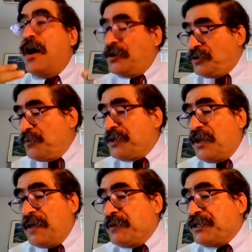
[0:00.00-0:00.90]
Also, with
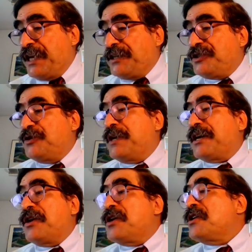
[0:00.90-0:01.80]
climate change, you
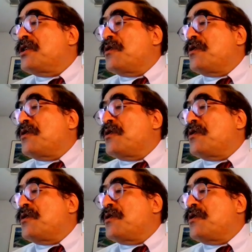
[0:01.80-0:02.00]
get